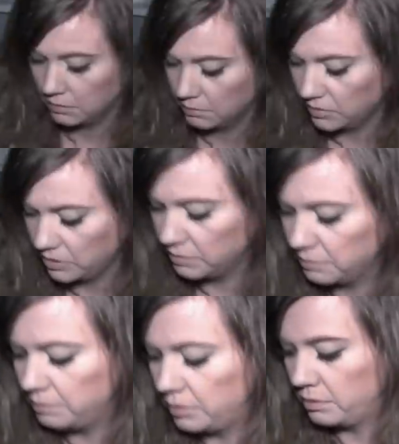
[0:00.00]
i gonna
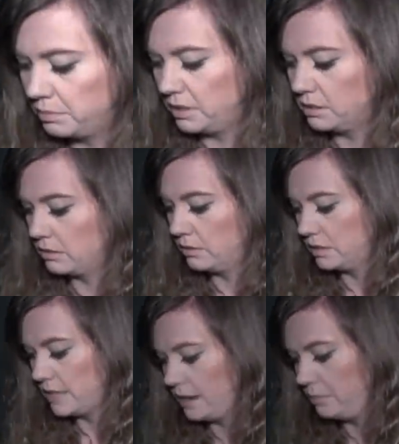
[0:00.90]
pop this on the
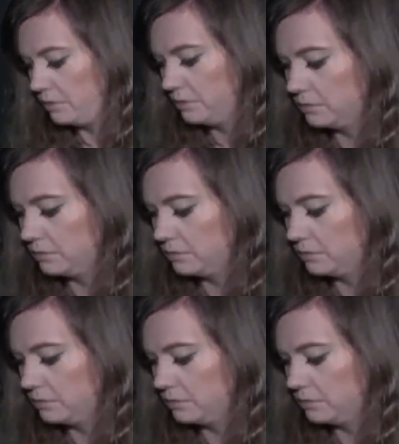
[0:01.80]
table